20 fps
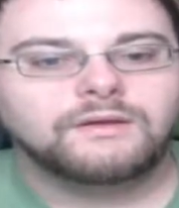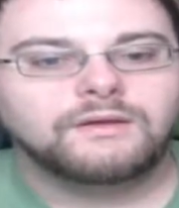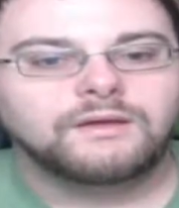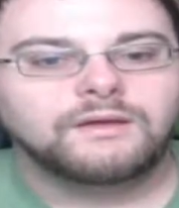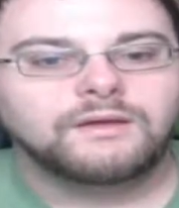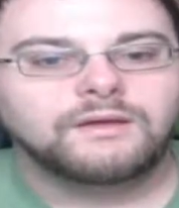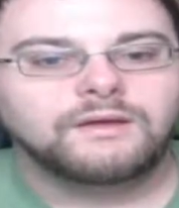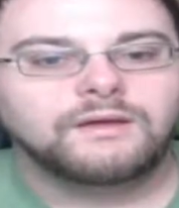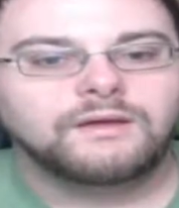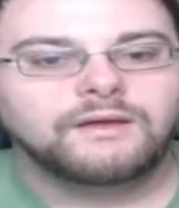
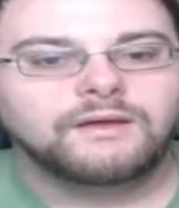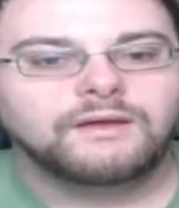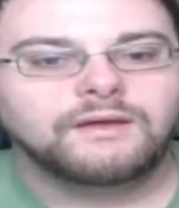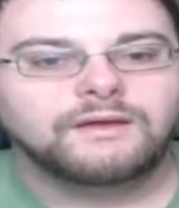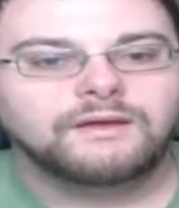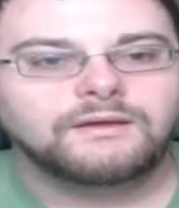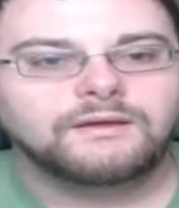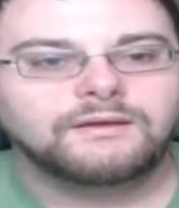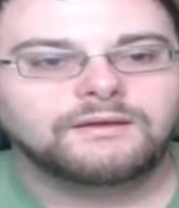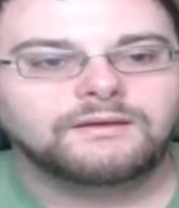Ah,
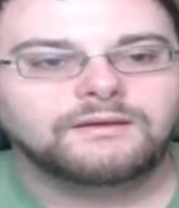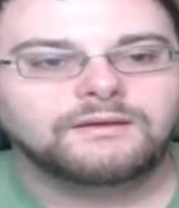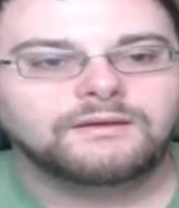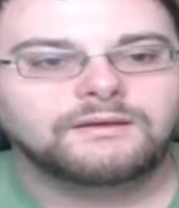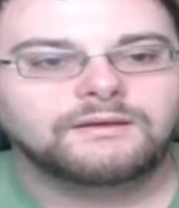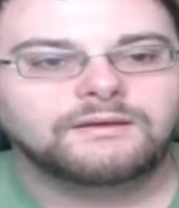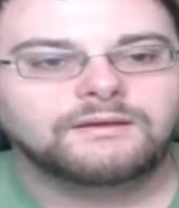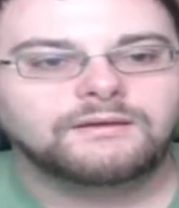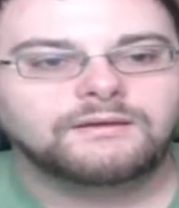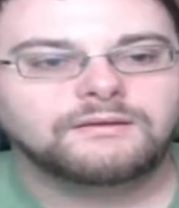
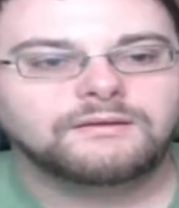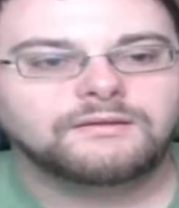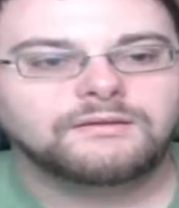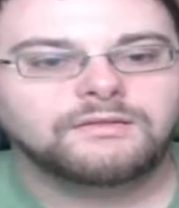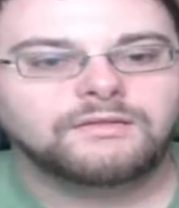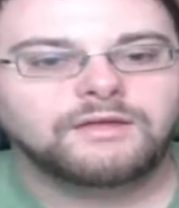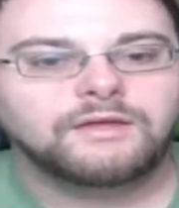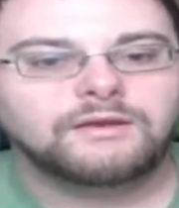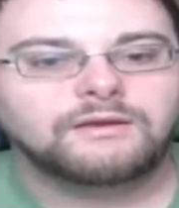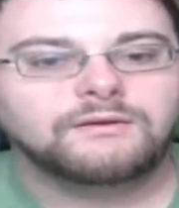
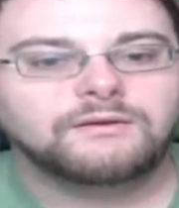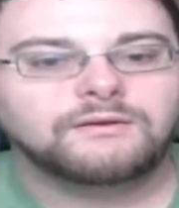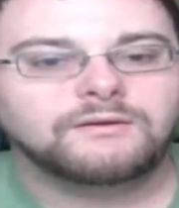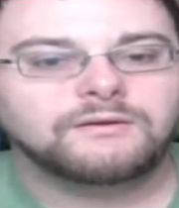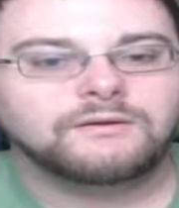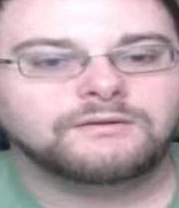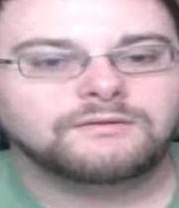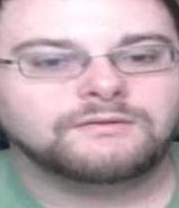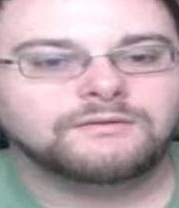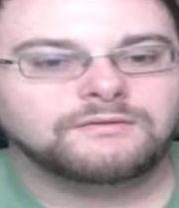that
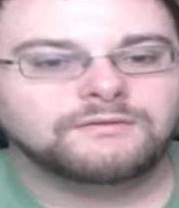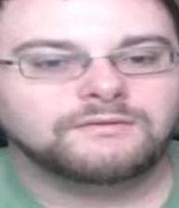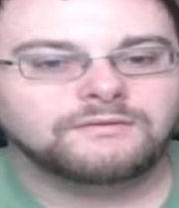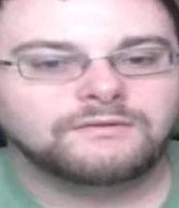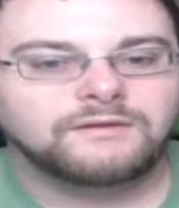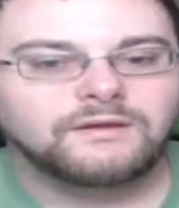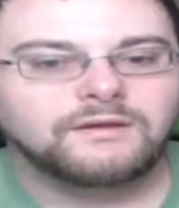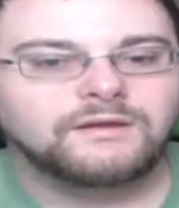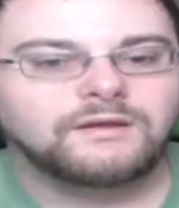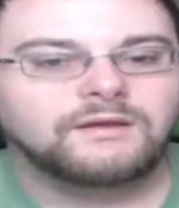hurts.
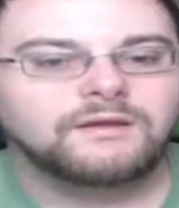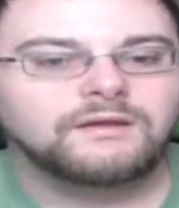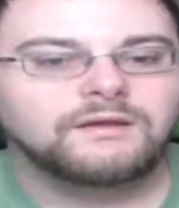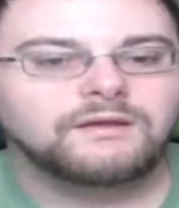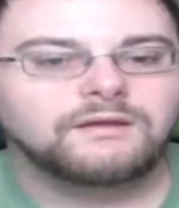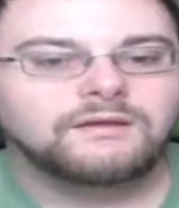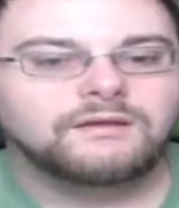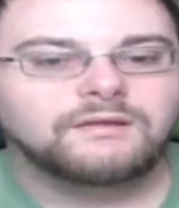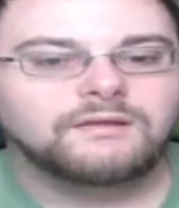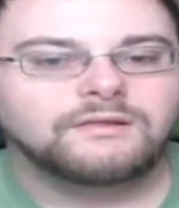
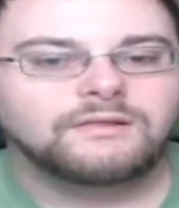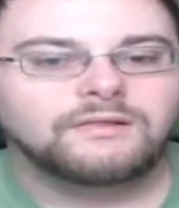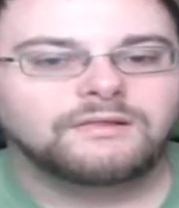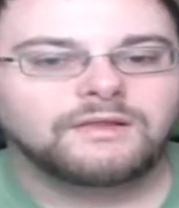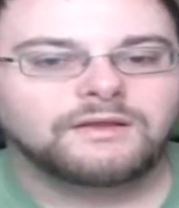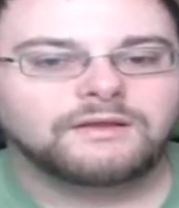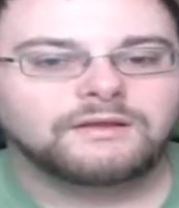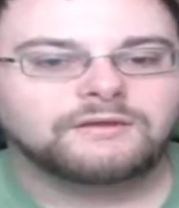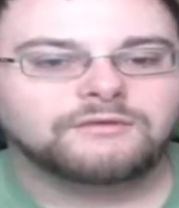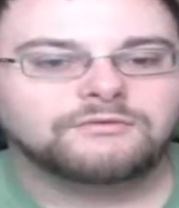
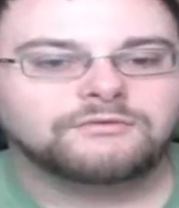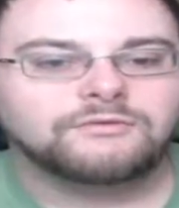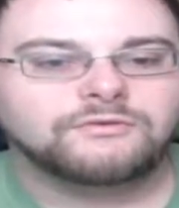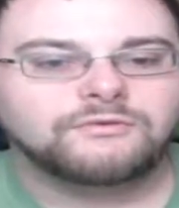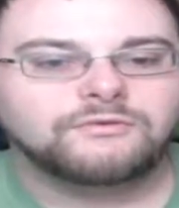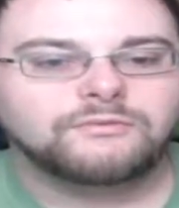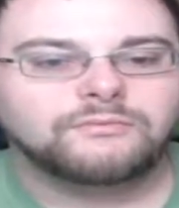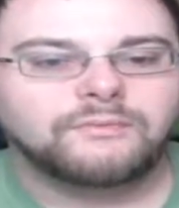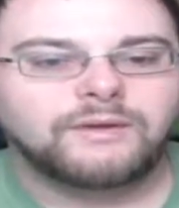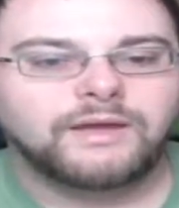Like a
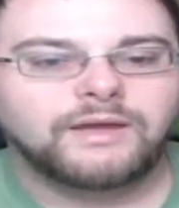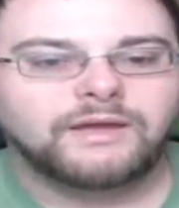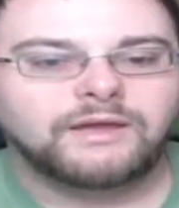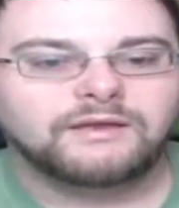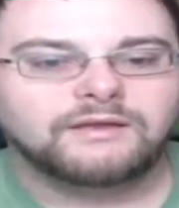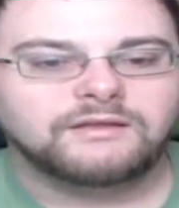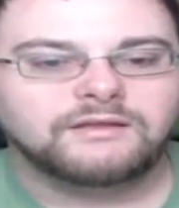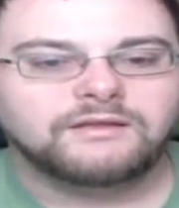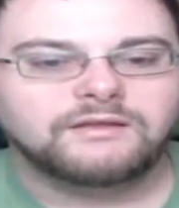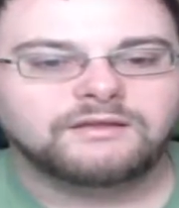true
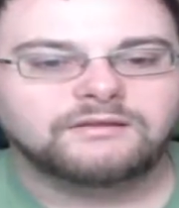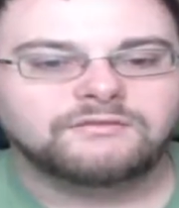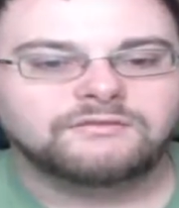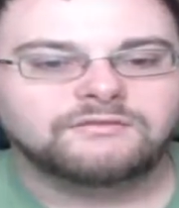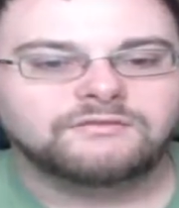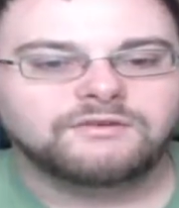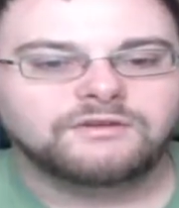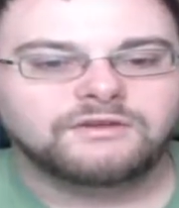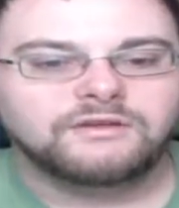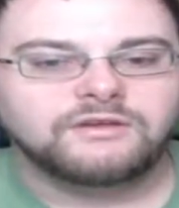man, Qin
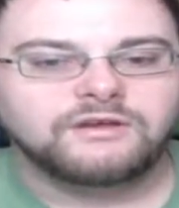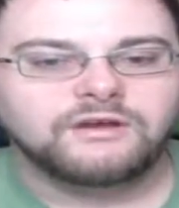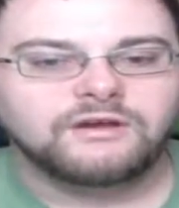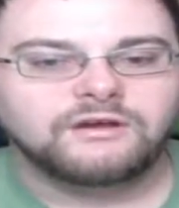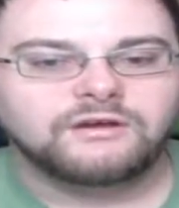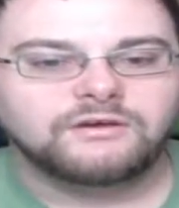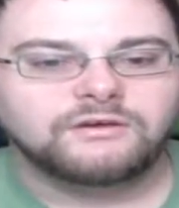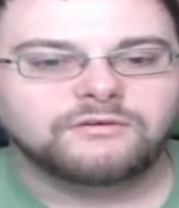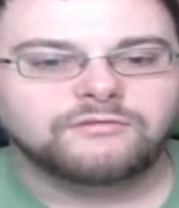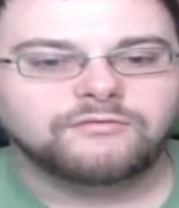Shi
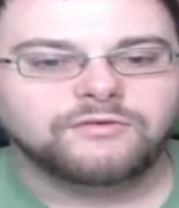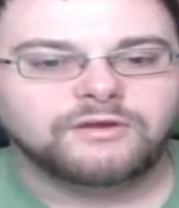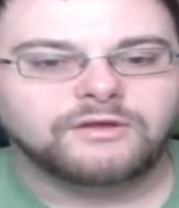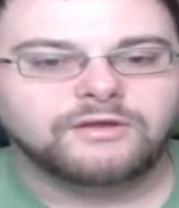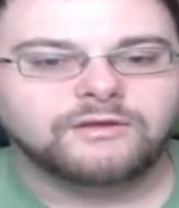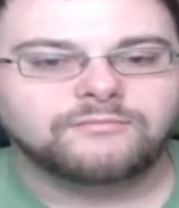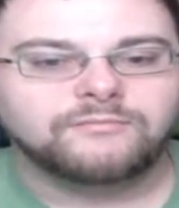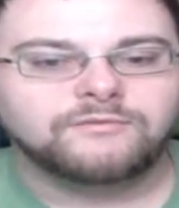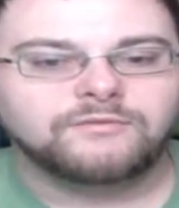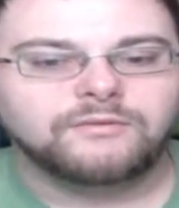Huang
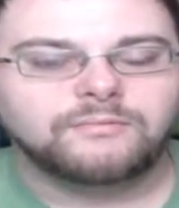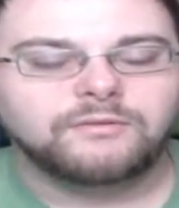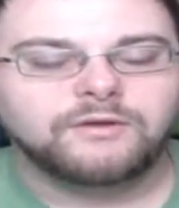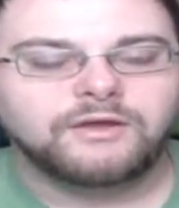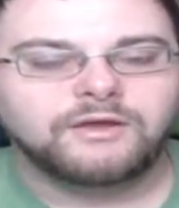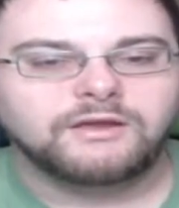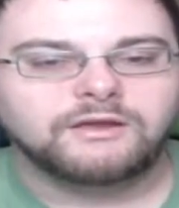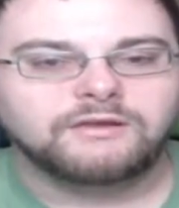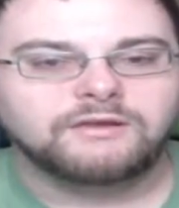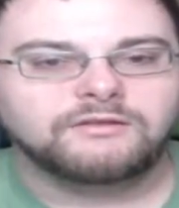overcomes the
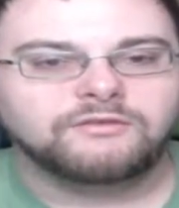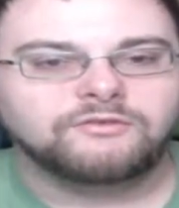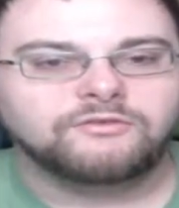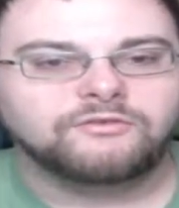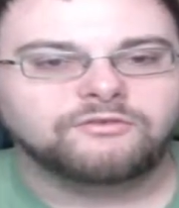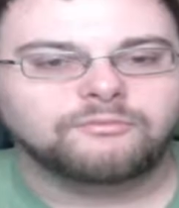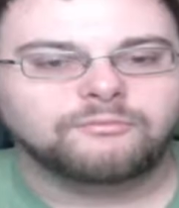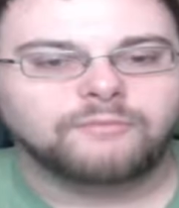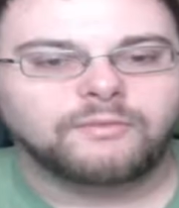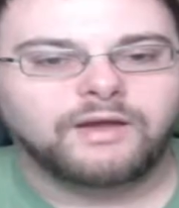pain and
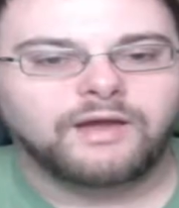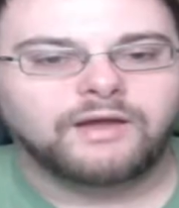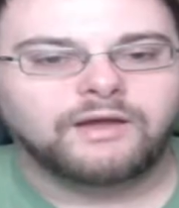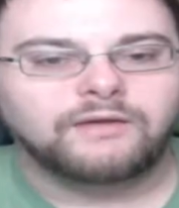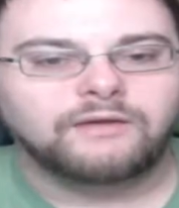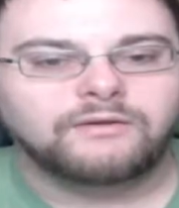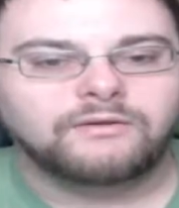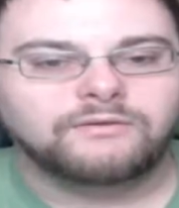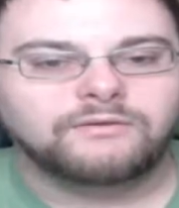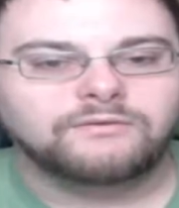
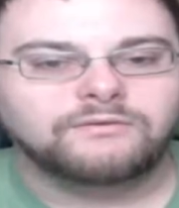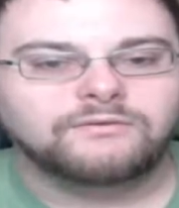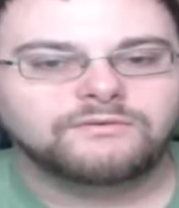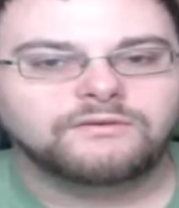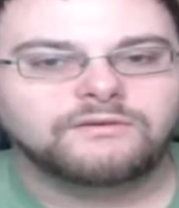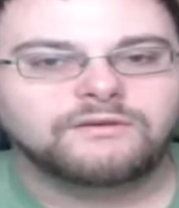smiles.